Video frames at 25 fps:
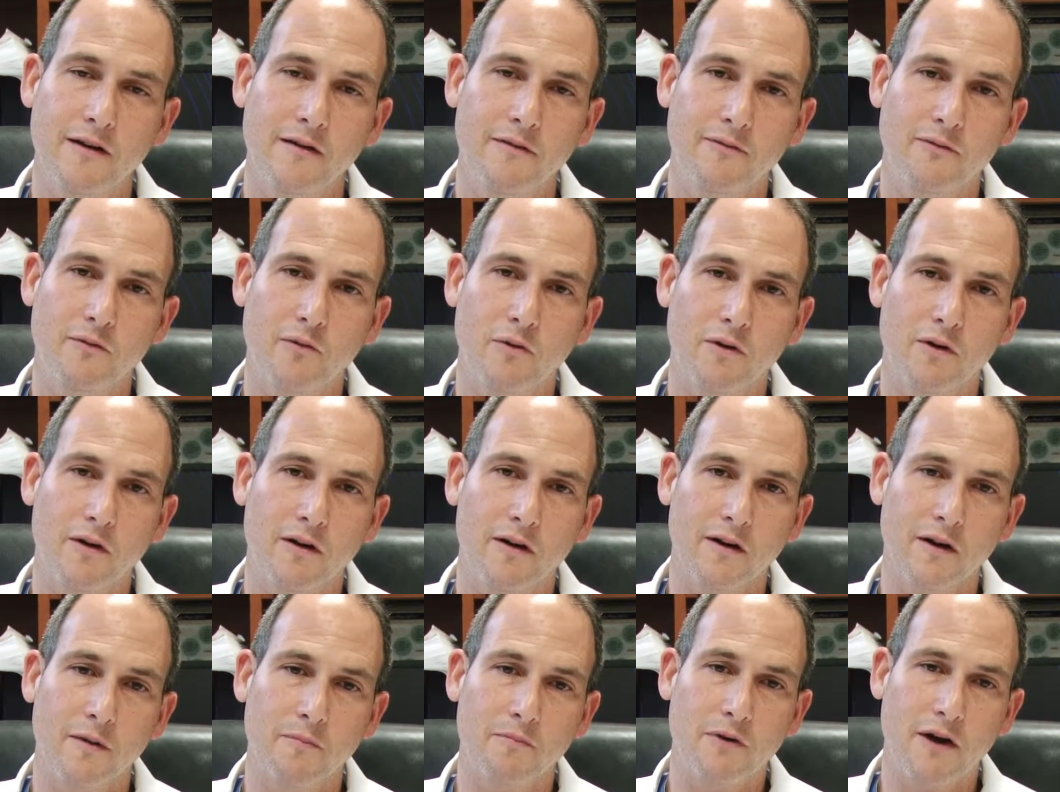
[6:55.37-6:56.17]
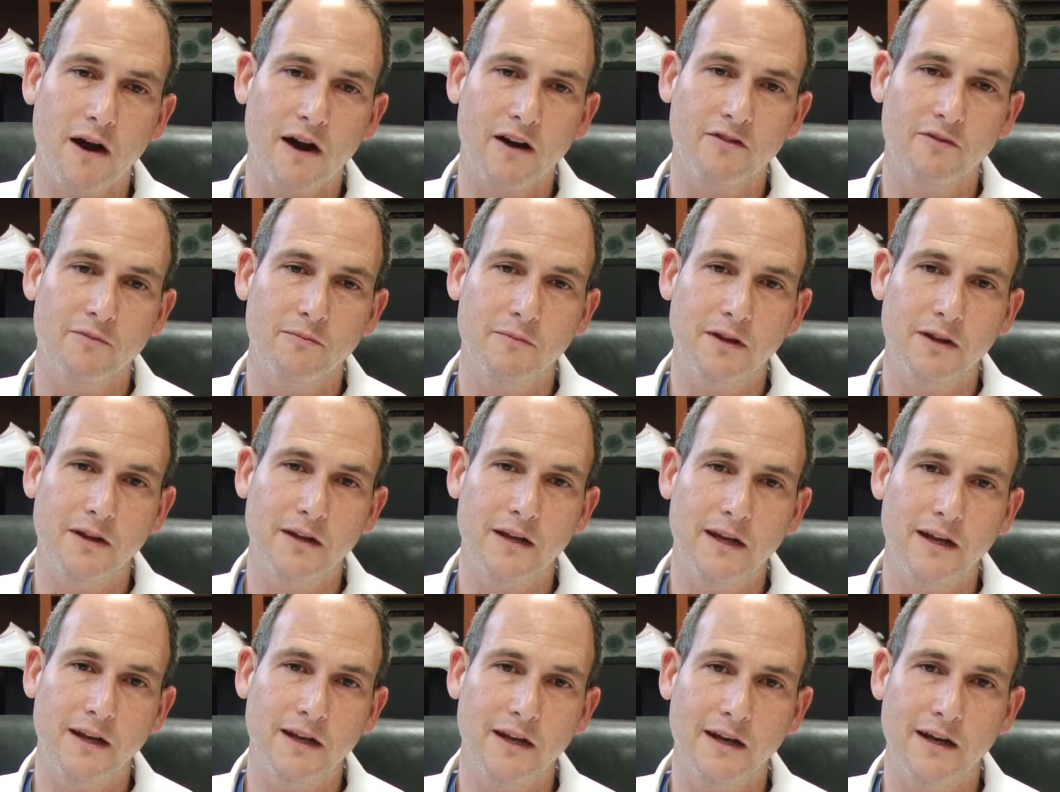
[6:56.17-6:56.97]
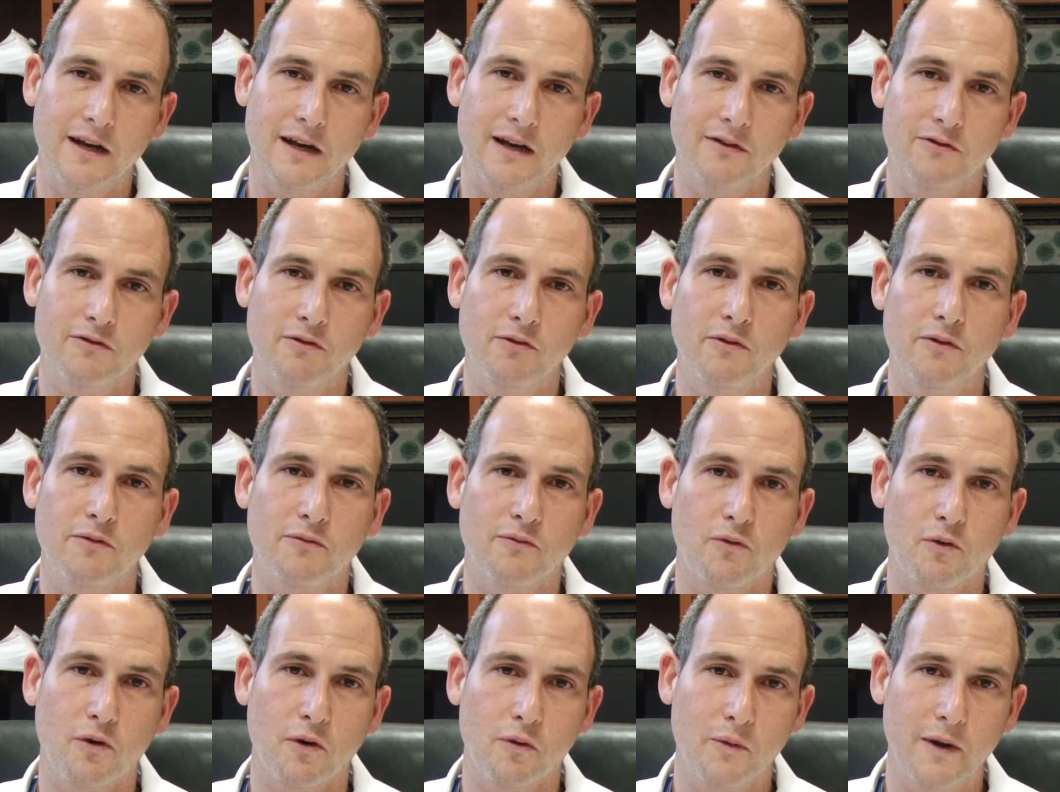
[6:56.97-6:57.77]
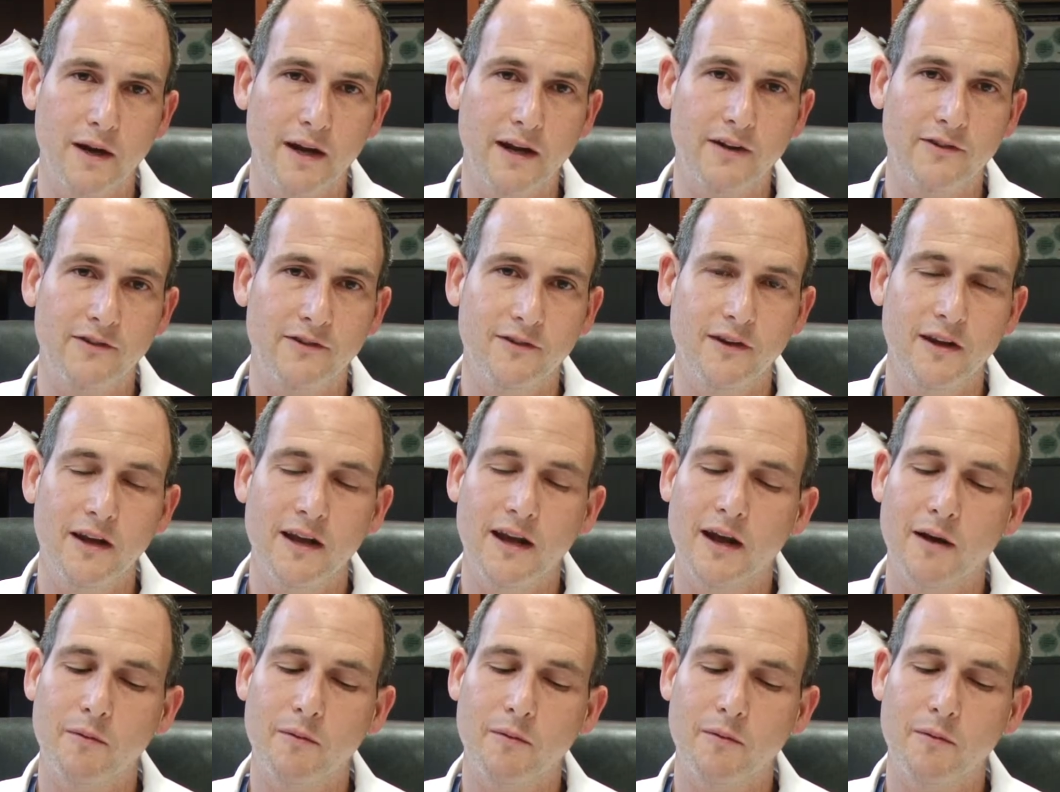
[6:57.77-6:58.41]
for approximately 2 to 4 weeks.